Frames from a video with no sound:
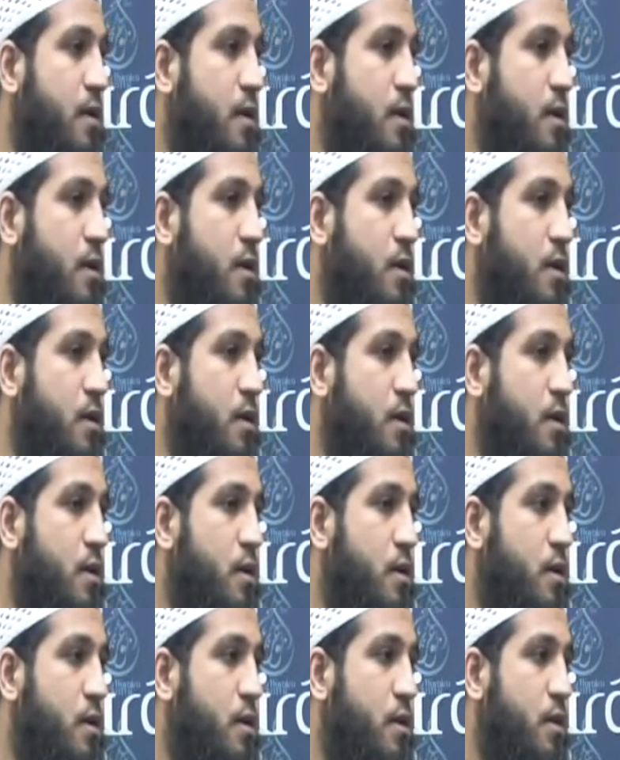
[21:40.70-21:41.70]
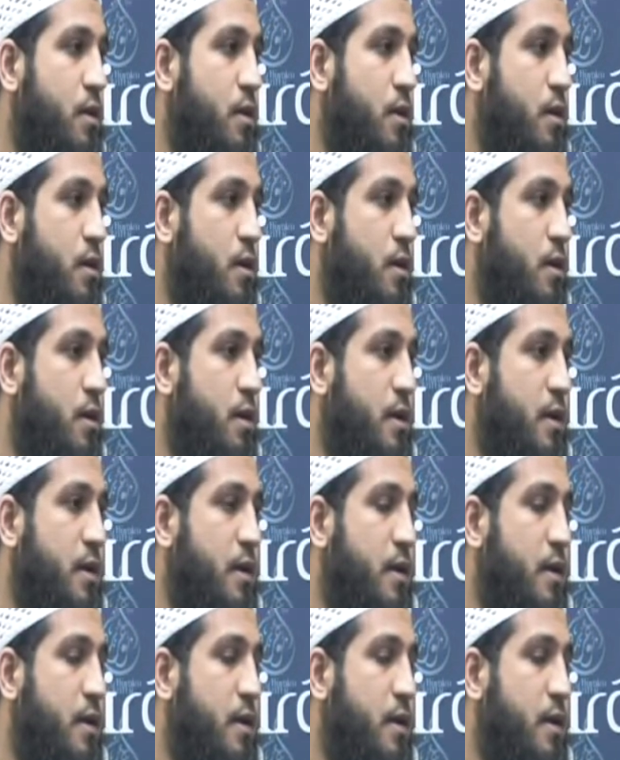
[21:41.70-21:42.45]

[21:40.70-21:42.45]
Nobody speaks.